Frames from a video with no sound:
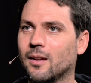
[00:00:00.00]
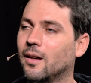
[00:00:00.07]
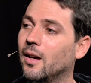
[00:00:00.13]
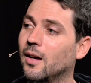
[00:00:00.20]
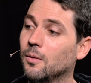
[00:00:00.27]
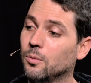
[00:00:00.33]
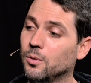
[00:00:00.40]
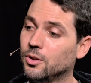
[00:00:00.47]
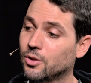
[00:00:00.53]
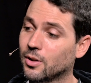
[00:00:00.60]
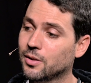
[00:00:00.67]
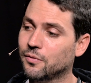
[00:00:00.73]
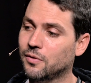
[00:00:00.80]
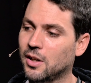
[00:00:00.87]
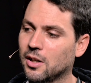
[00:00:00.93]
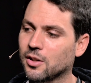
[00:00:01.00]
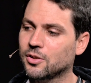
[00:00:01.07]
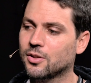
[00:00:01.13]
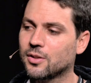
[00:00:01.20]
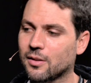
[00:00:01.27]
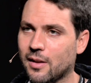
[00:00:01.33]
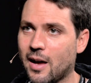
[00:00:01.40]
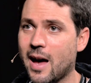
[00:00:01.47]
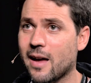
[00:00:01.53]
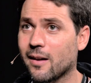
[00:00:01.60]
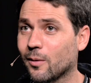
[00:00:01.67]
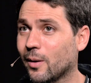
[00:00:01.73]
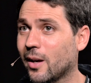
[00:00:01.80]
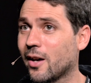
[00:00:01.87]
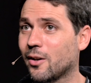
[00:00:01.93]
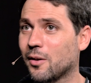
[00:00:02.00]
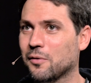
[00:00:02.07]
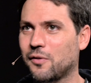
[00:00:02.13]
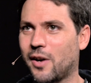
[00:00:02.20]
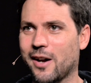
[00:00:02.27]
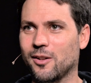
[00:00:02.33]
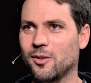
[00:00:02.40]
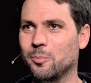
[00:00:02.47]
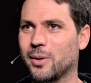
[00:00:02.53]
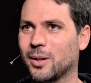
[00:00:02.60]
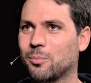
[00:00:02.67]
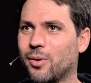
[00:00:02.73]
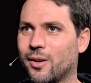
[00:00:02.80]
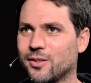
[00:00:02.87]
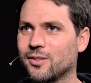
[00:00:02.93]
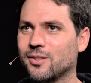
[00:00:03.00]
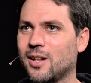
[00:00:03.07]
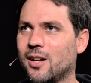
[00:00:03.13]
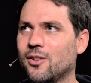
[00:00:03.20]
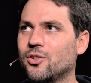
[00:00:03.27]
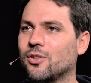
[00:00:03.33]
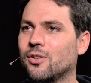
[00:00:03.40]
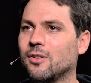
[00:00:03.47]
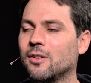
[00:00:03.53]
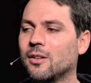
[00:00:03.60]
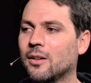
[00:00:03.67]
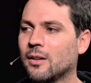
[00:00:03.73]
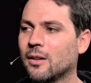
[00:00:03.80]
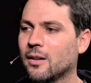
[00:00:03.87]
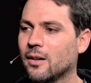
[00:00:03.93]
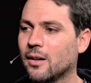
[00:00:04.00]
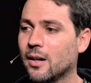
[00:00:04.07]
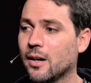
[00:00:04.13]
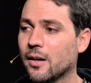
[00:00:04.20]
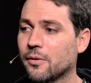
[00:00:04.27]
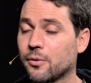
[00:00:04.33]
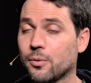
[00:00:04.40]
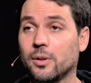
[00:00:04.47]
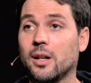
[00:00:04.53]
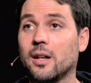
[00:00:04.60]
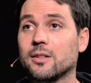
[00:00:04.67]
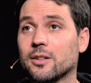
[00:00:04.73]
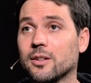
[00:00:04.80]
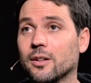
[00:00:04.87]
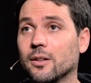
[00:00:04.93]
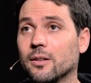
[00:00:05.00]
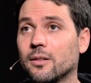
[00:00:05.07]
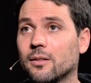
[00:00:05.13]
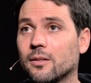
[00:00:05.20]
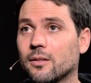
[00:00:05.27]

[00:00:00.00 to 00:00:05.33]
And we just finished that. We had our final big presentation 3 days ago.